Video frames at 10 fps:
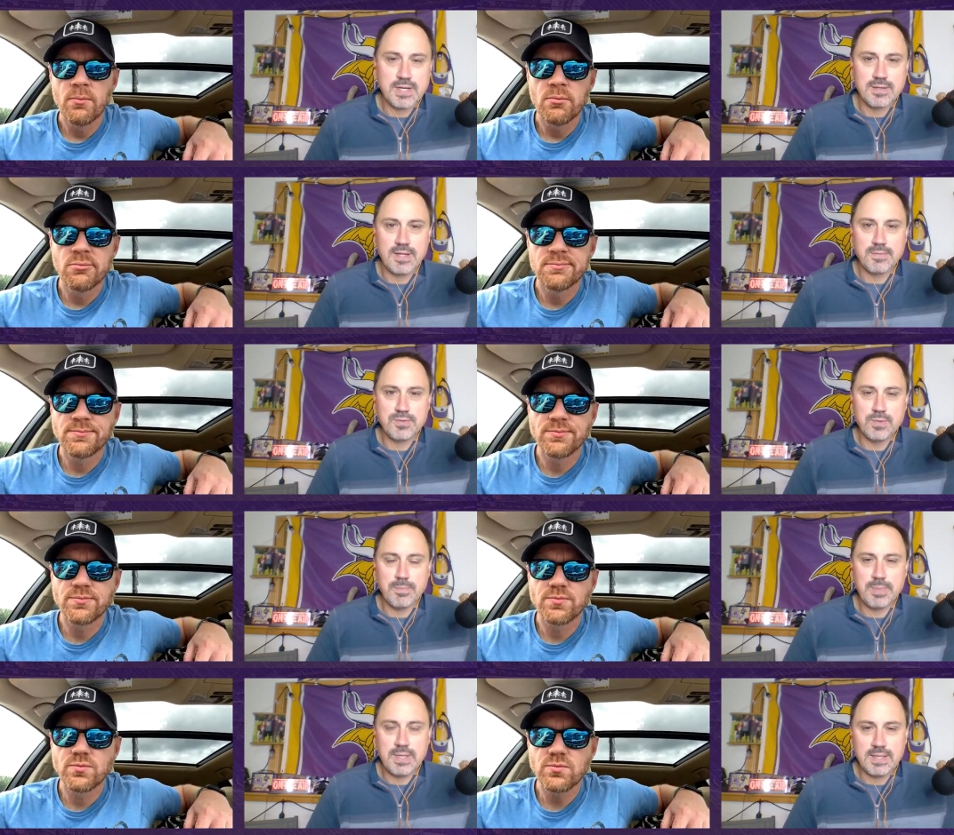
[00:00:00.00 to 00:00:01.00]
Speaker 1: there. It led up
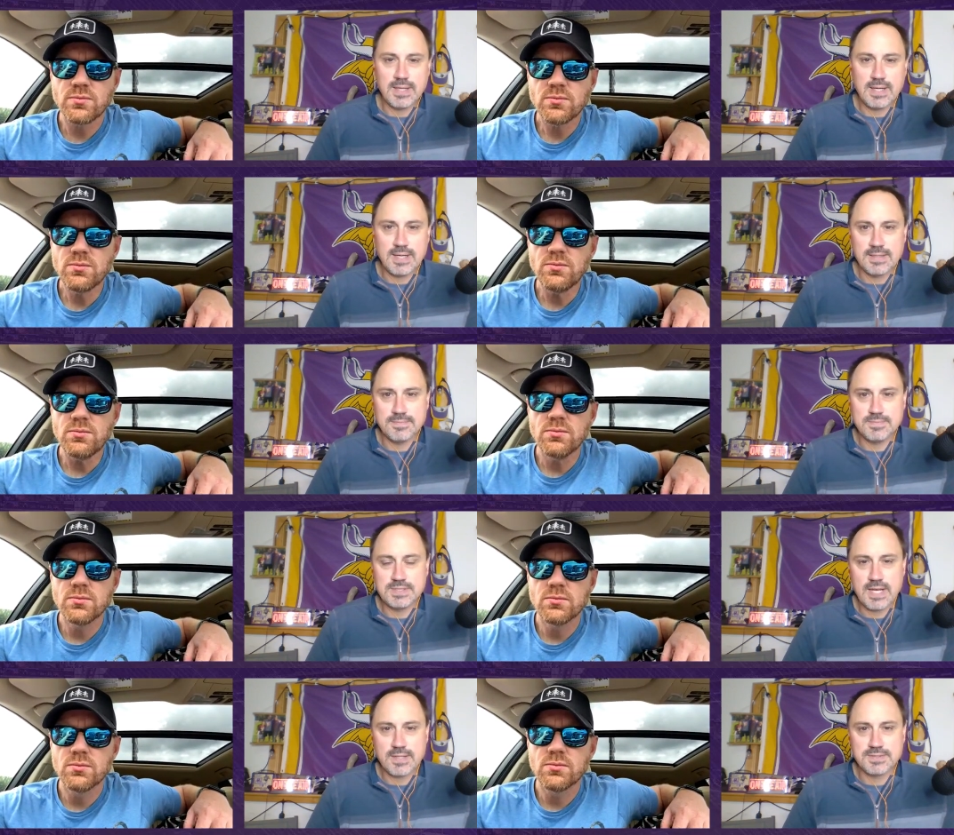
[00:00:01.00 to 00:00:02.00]
to a big uh,
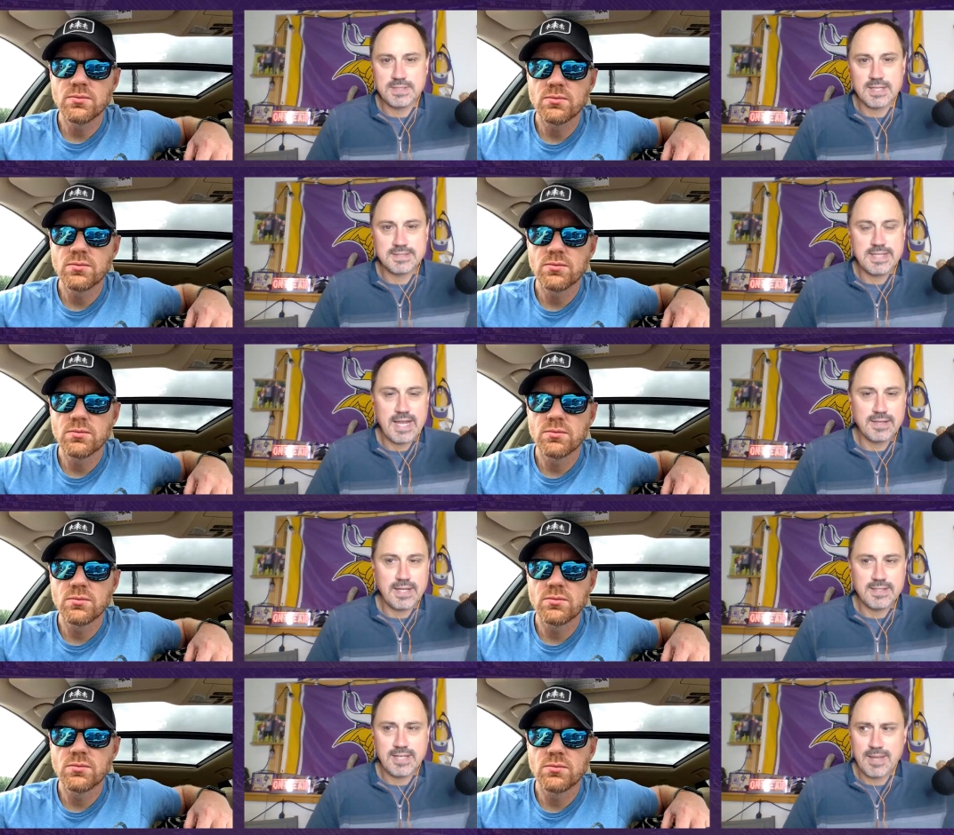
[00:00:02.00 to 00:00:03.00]
Seattle Seahawks game
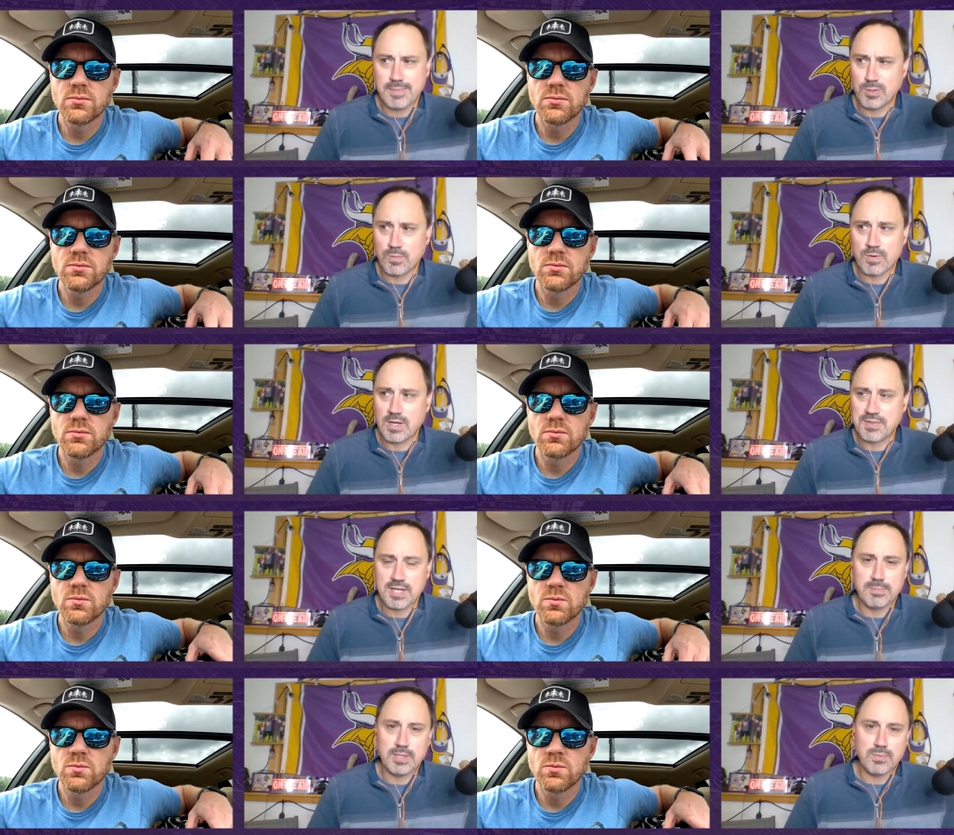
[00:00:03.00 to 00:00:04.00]
late in the game. But overall, I
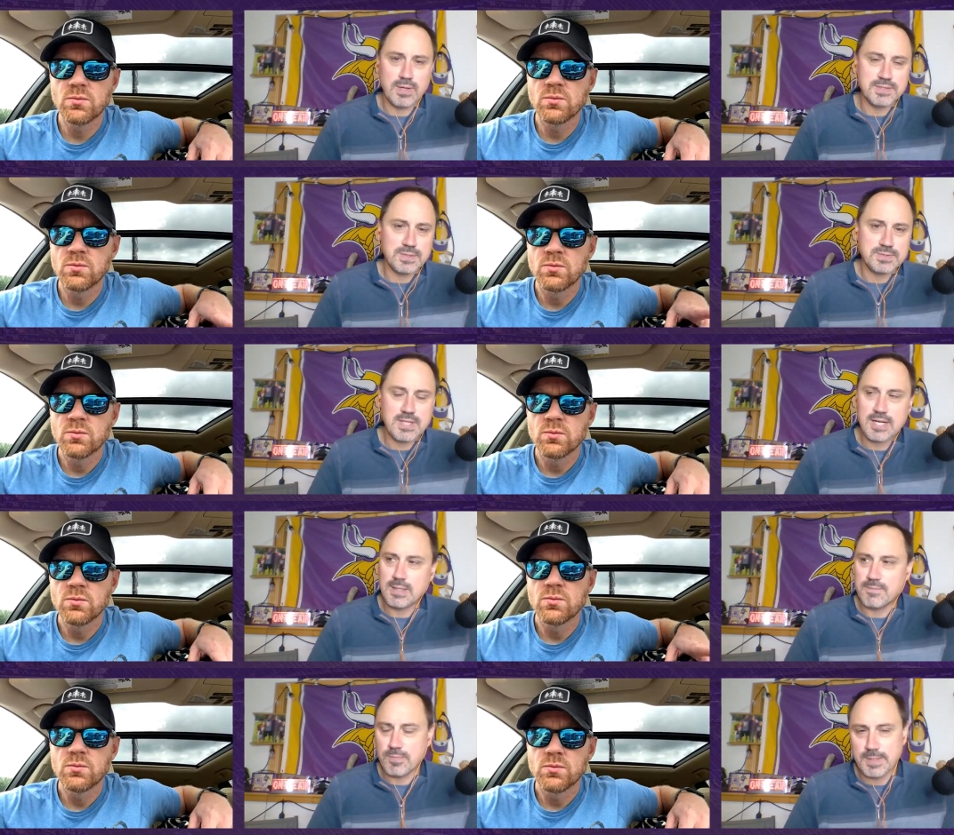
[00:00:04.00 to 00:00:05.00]
thought he played well. So
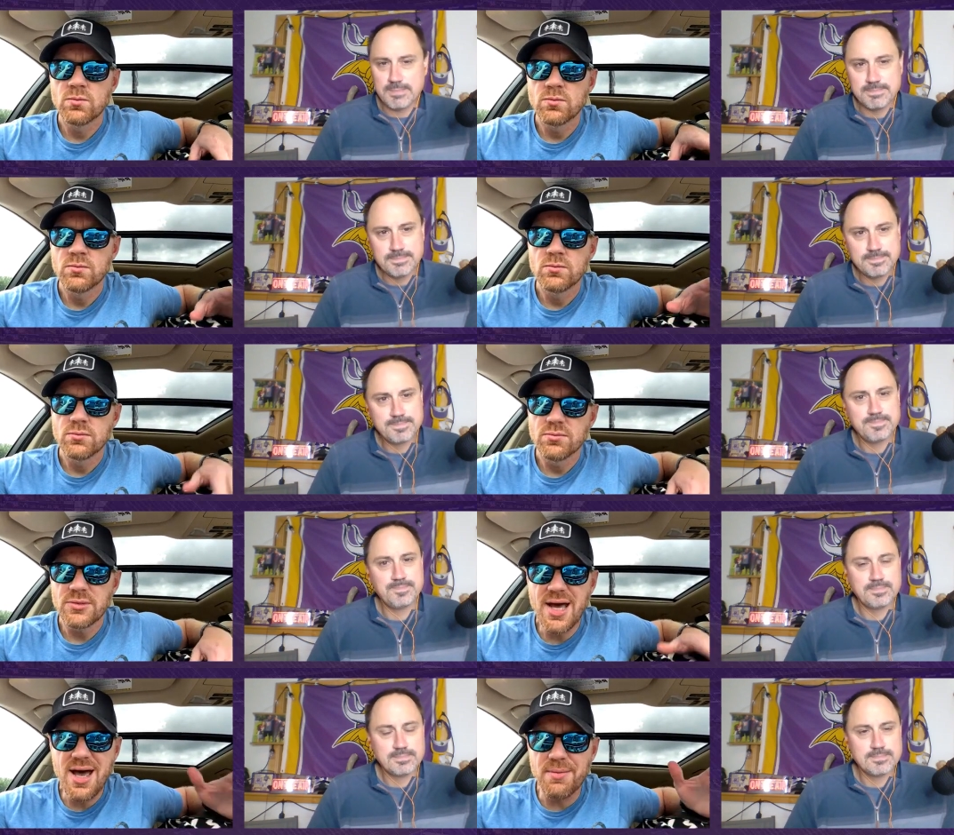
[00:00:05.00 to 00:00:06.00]
stock up for me.
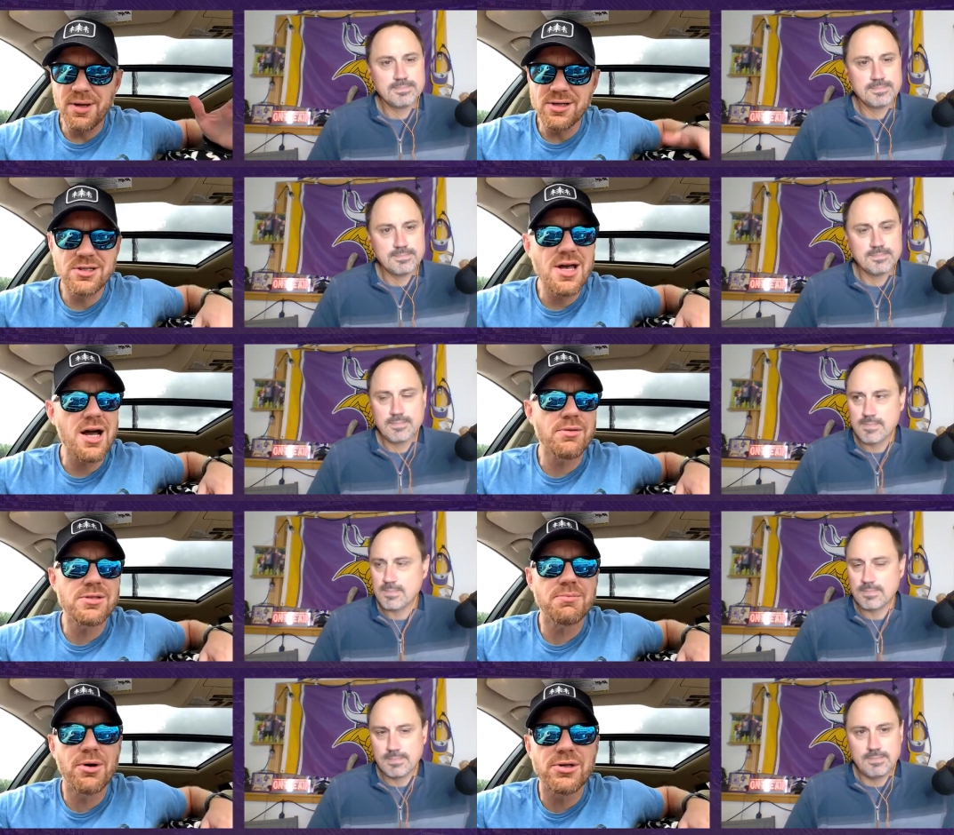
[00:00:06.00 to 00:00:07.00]
Speaker 2: Yeah, I mean his stock
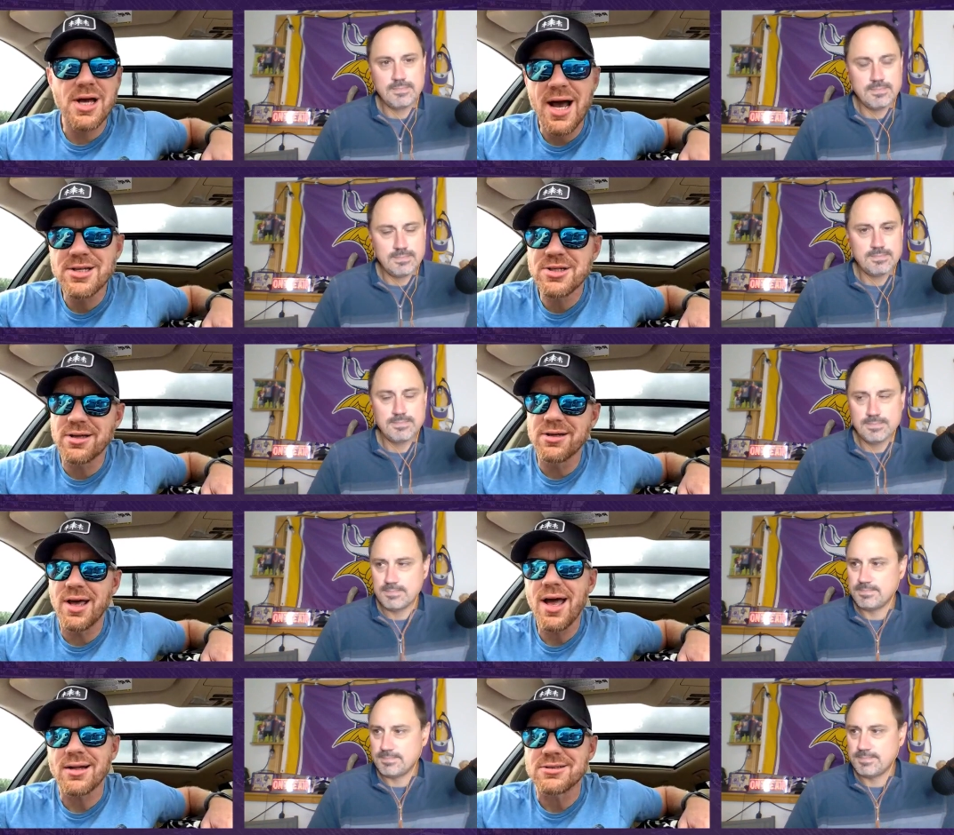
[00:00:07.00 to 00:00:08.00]
was about as high as it could
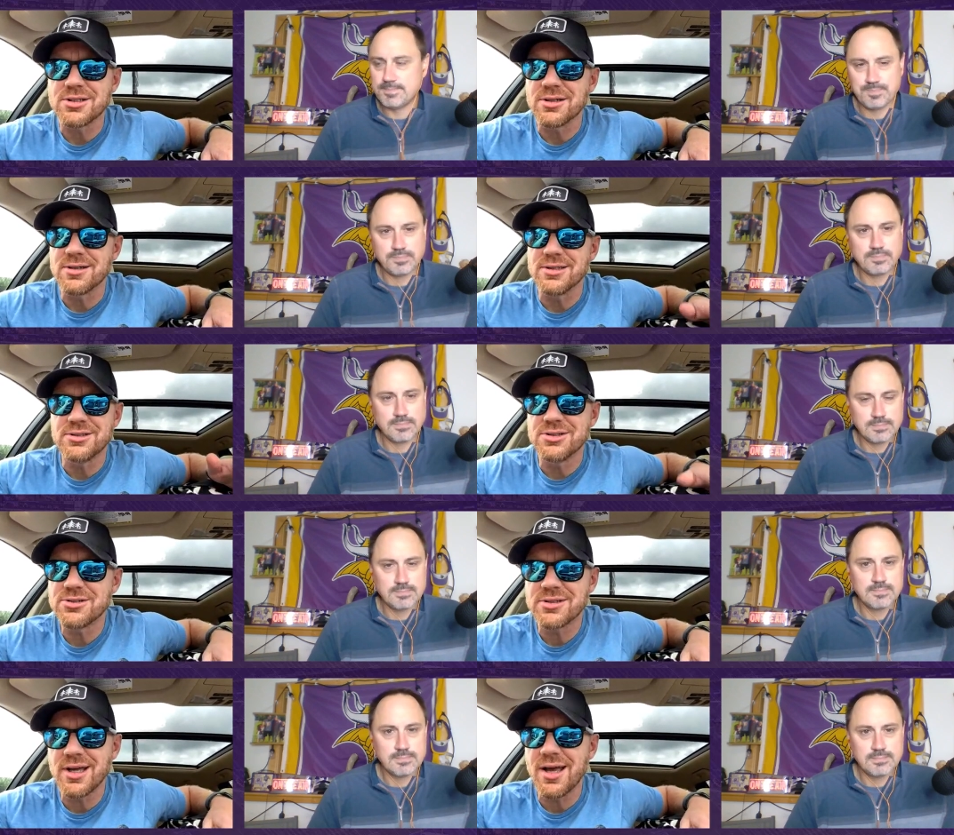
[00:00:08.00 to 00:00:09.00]
get. So he,
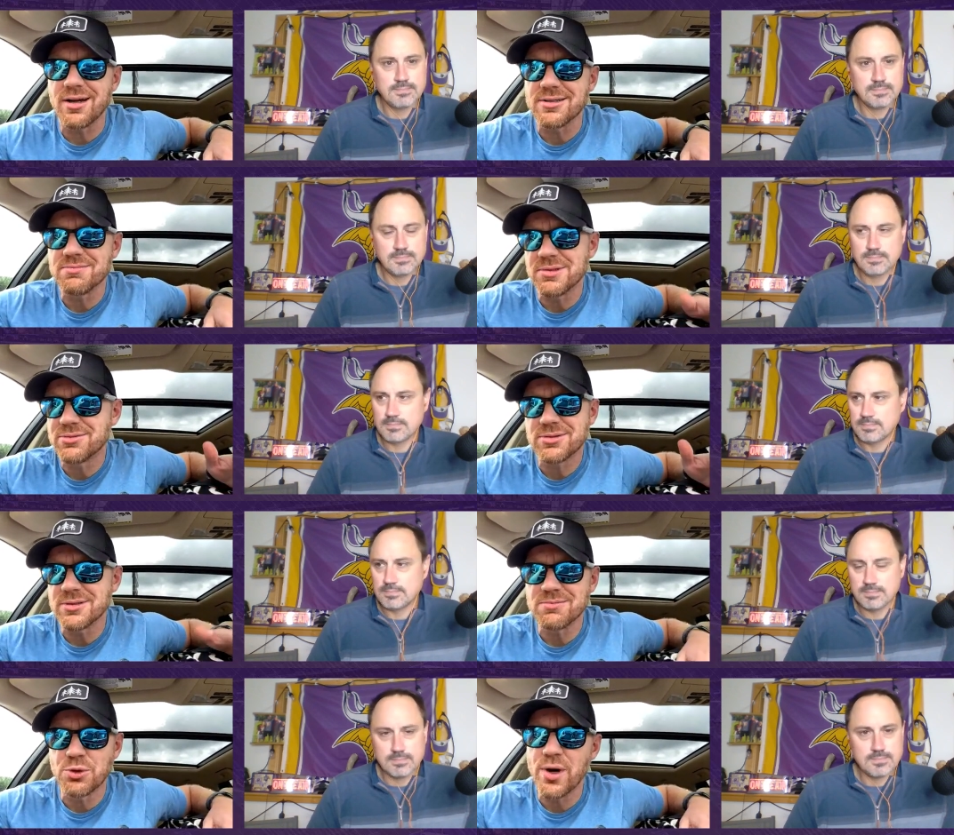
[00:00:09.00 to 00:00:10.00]
just again, he, it's
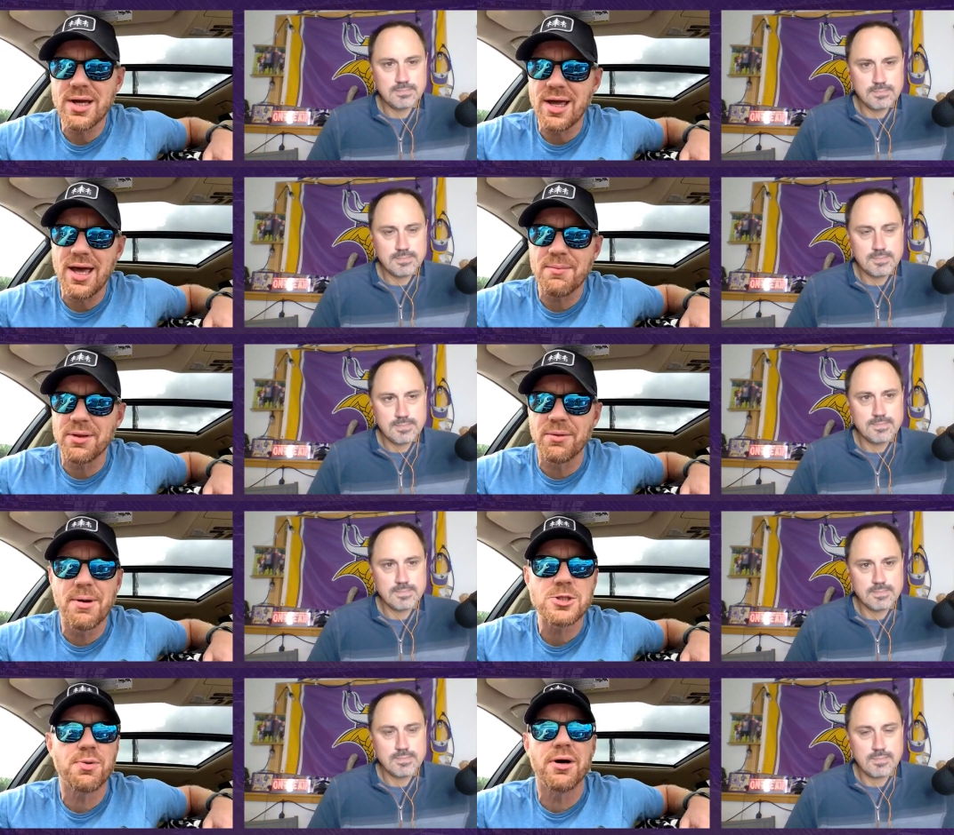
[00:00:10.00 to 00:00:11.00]
a great game. The
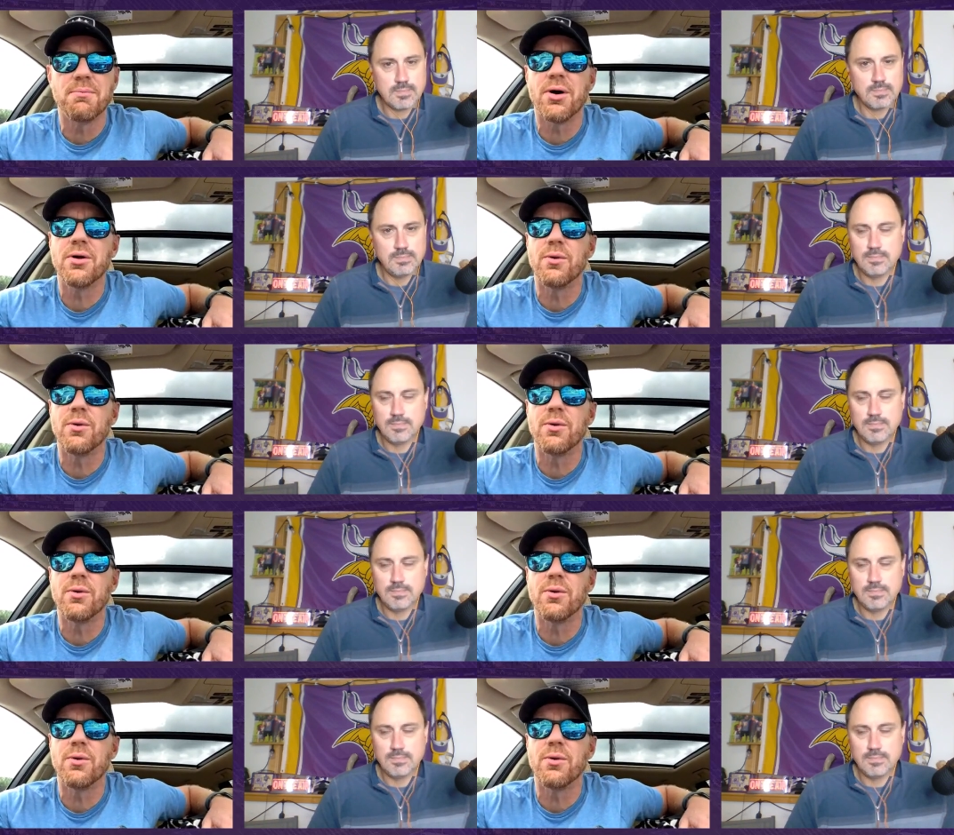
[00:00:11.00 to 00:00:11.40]
best part about it